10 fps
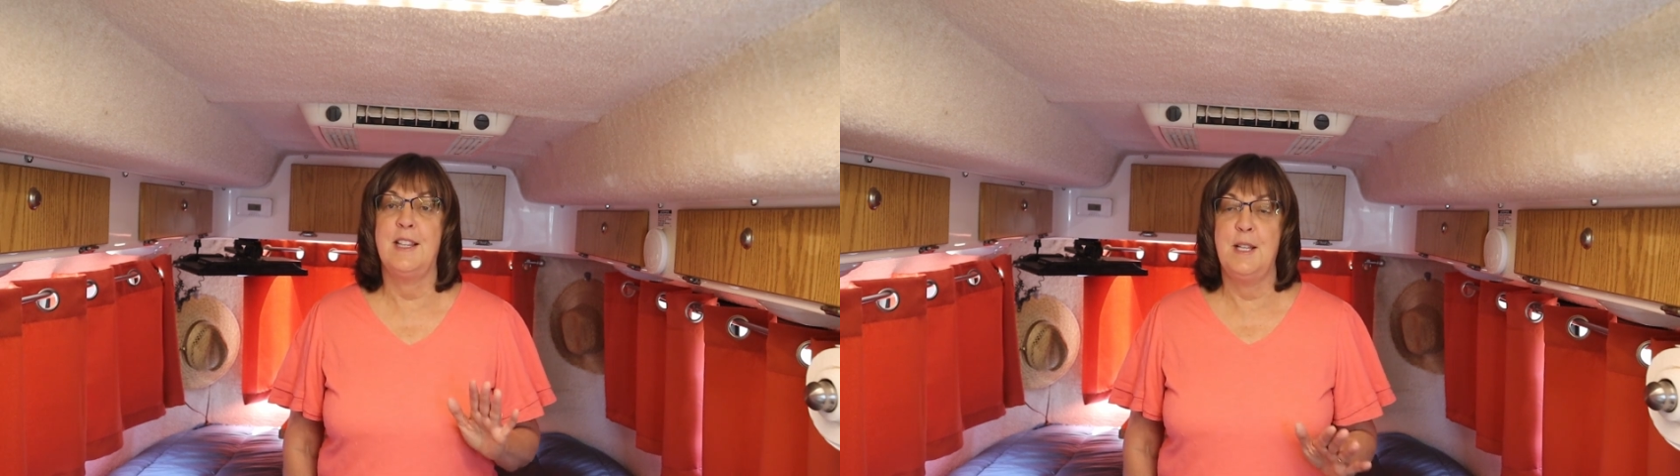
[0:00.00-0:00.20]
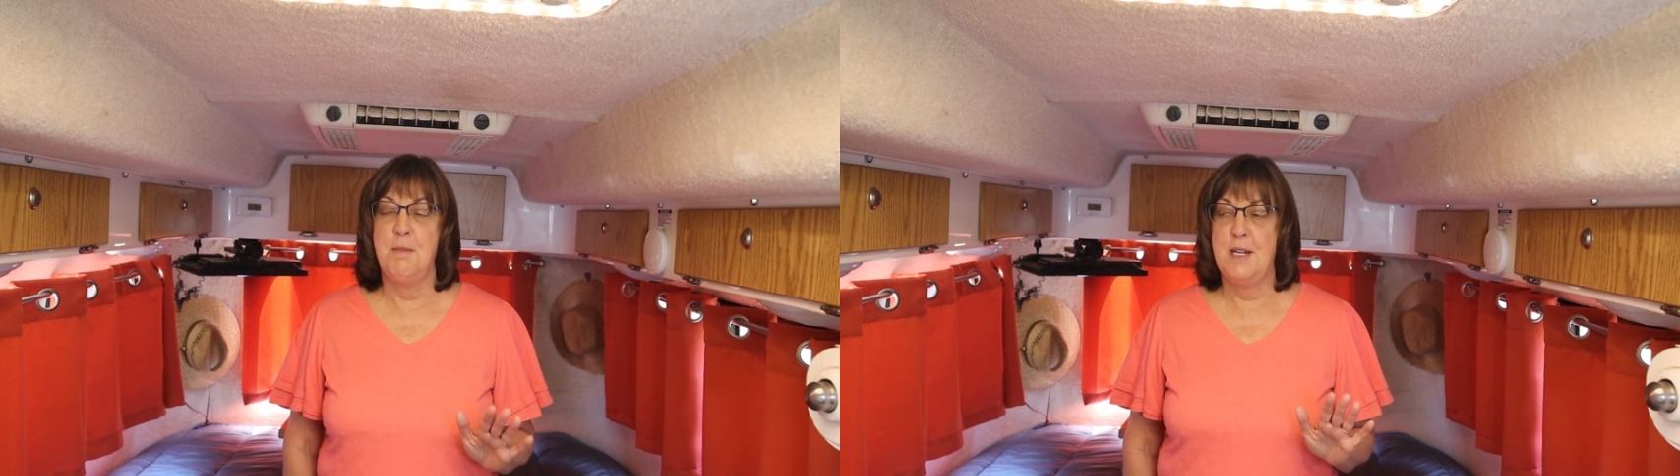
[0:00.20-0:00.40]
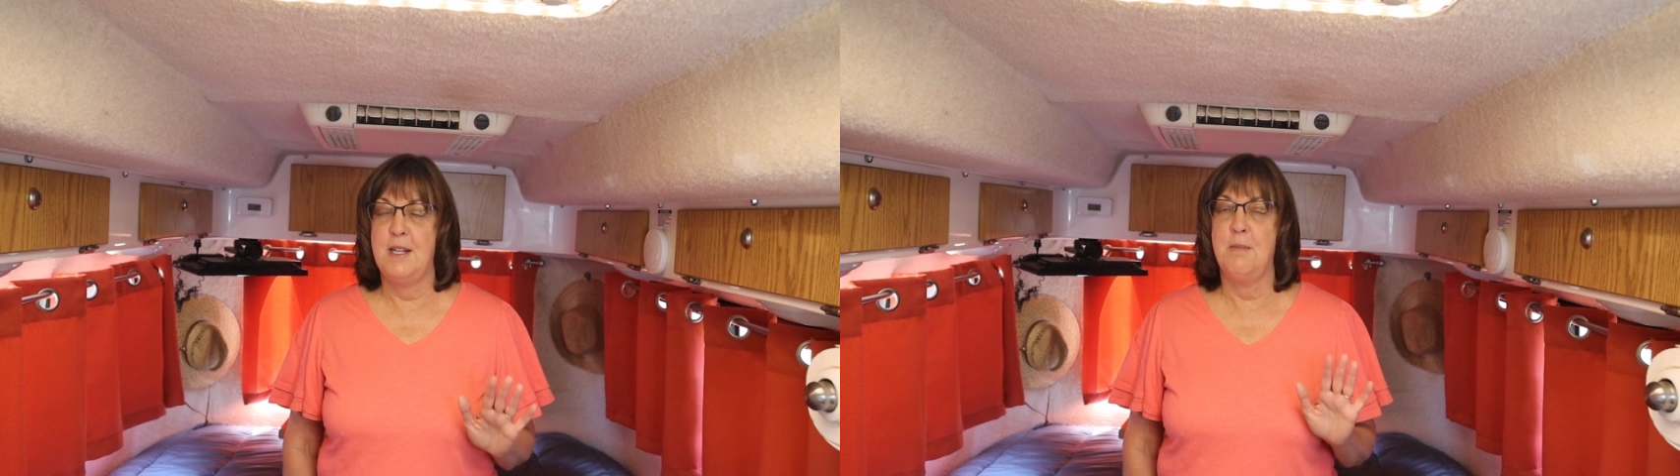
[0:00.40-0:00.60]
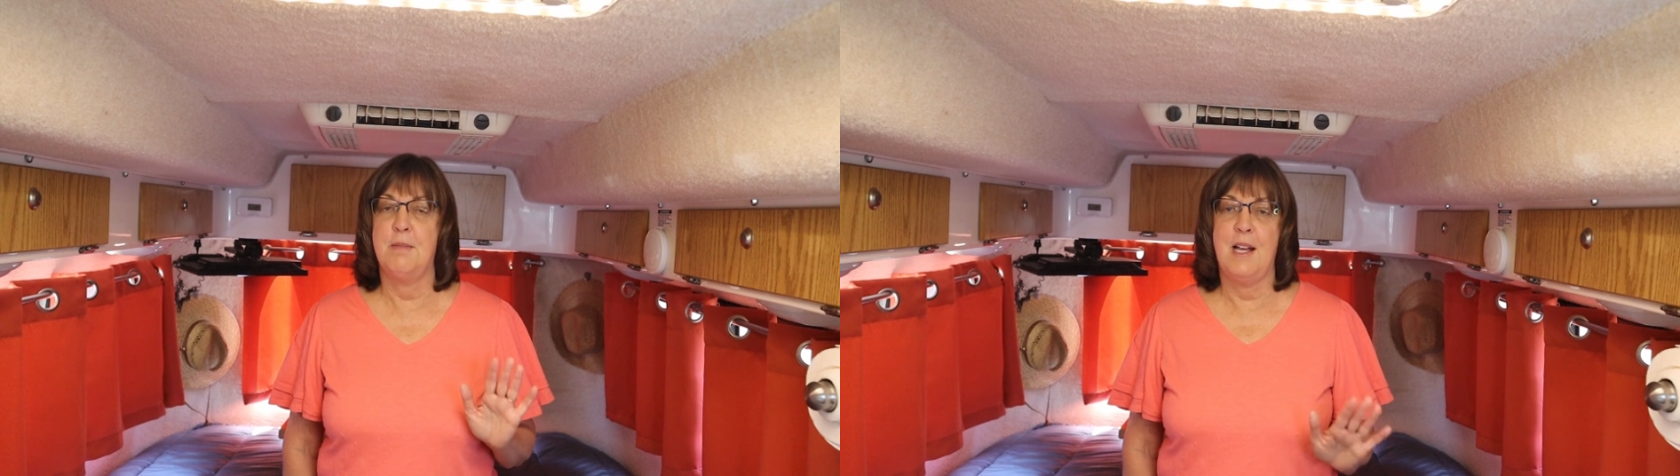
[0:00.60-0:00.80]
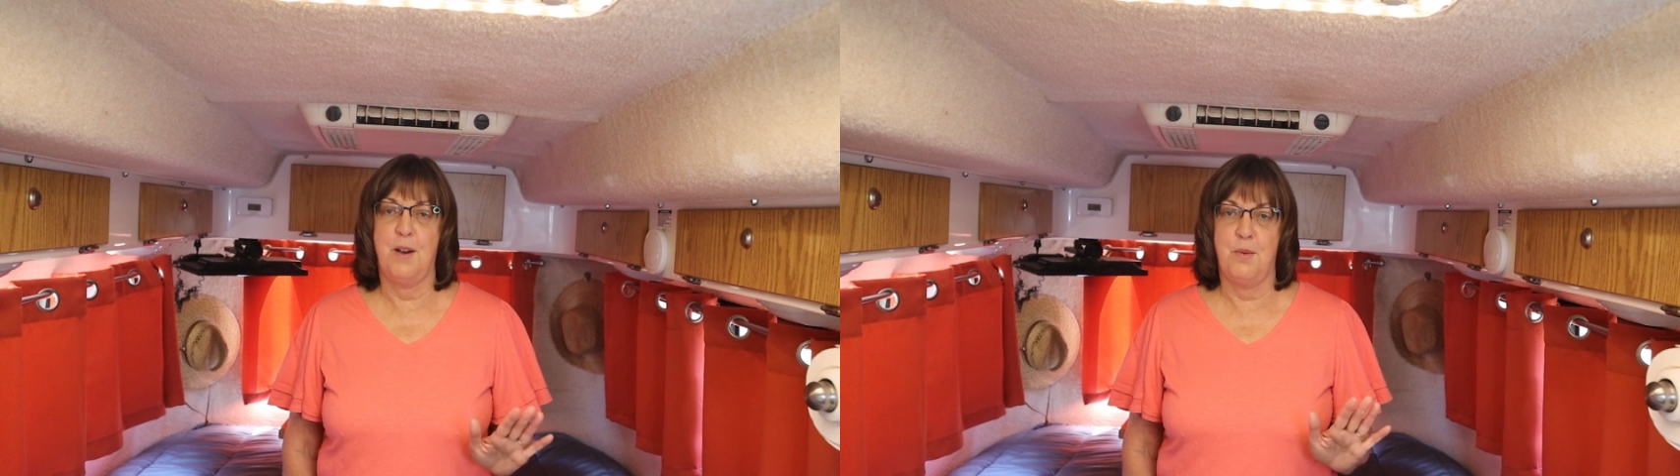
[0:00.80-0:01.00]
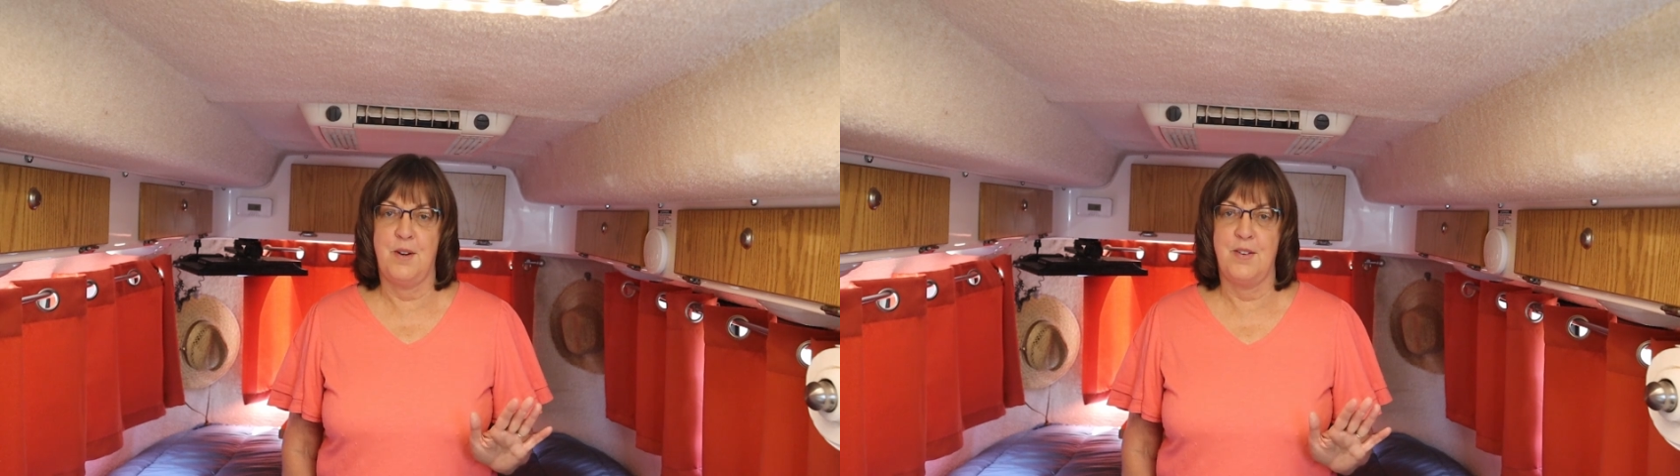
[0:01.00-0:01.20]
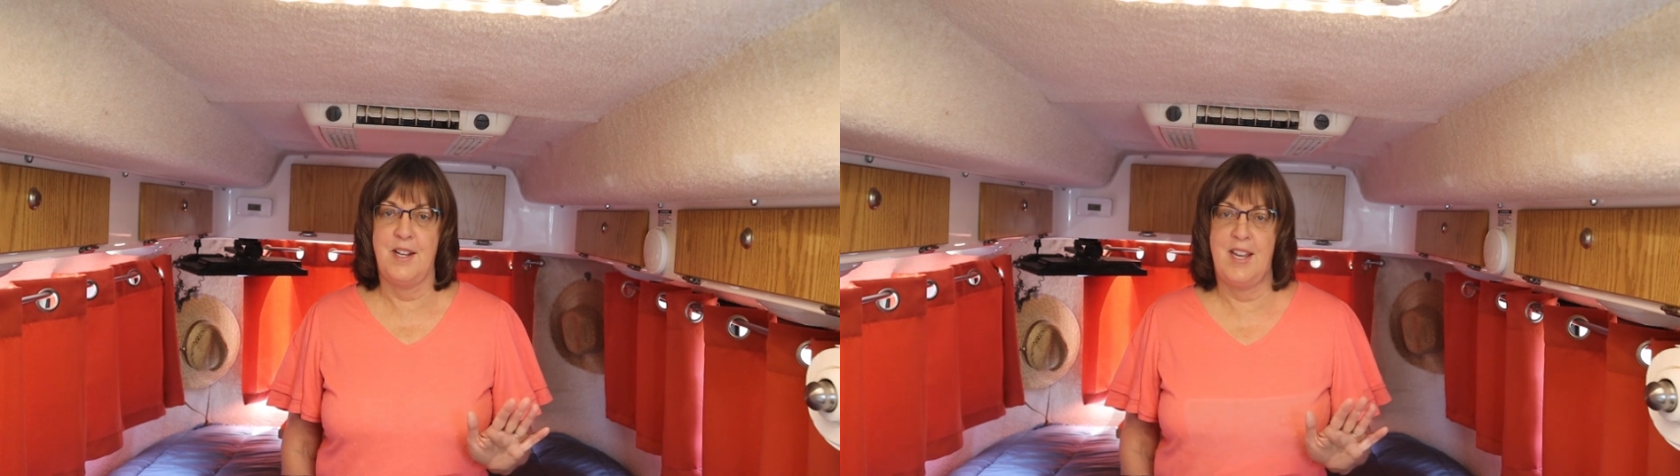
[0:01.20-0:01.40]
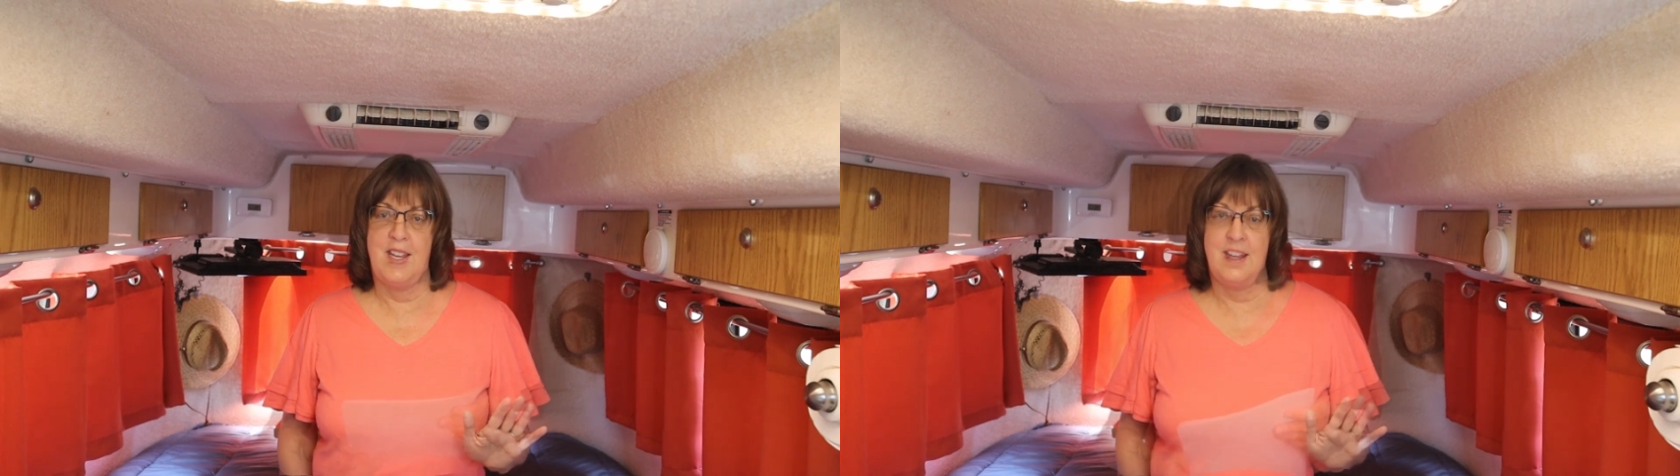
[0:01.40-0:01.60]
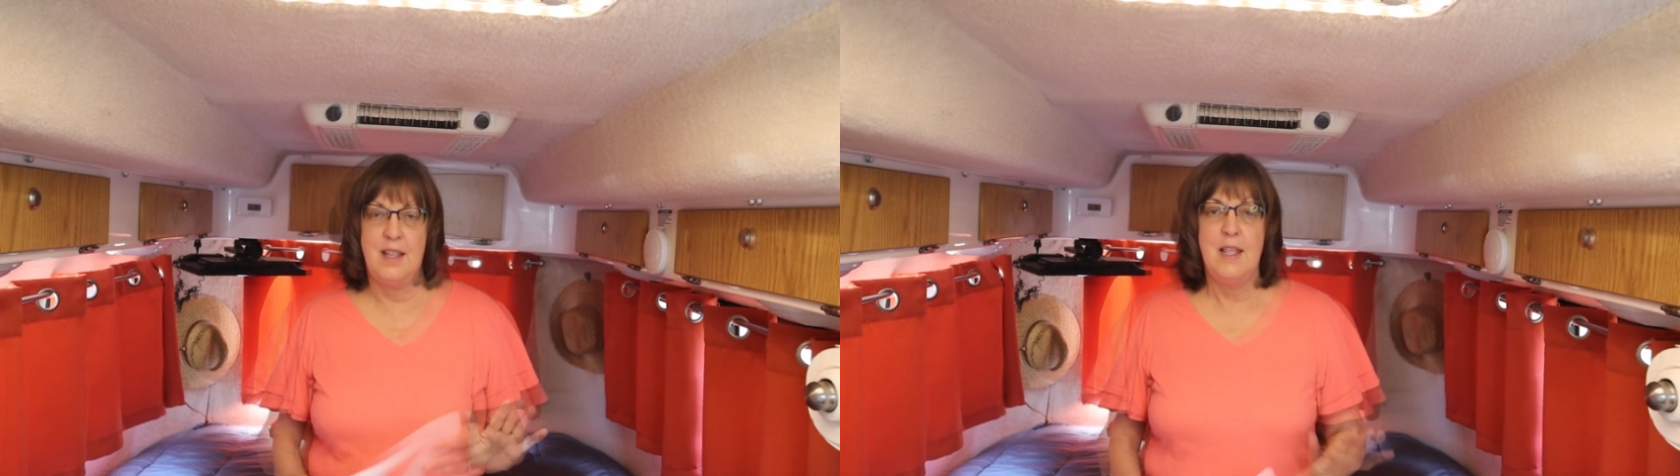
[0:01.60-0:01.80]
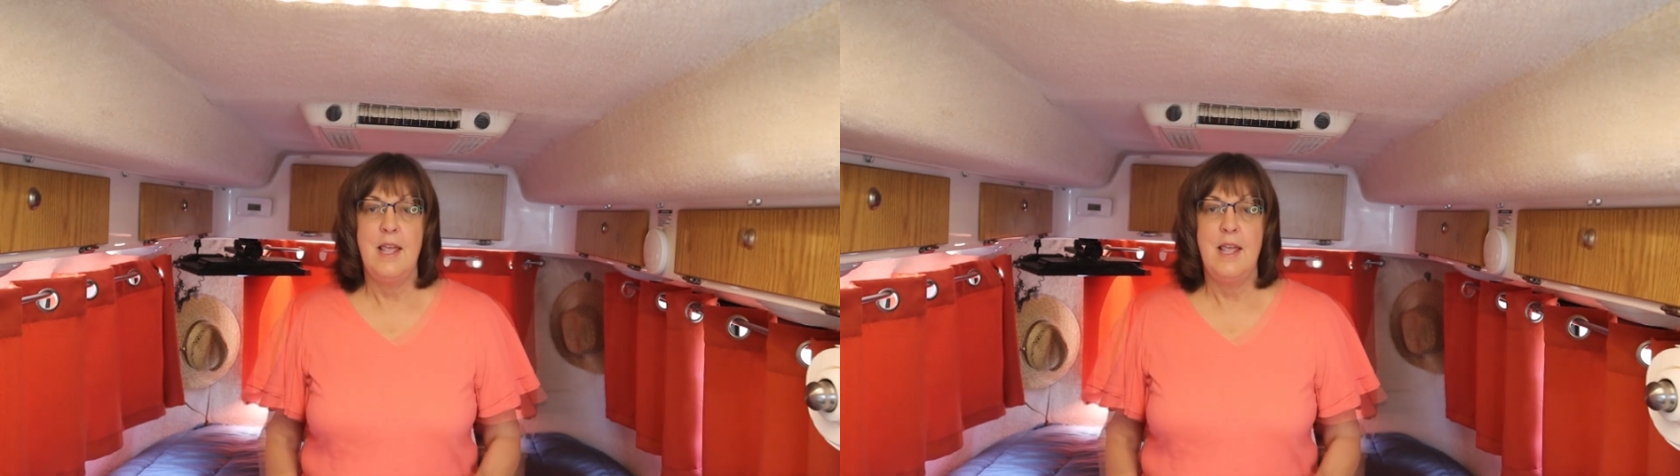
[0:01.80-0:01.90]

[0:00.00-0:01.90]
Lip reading: limited Blackwater tank.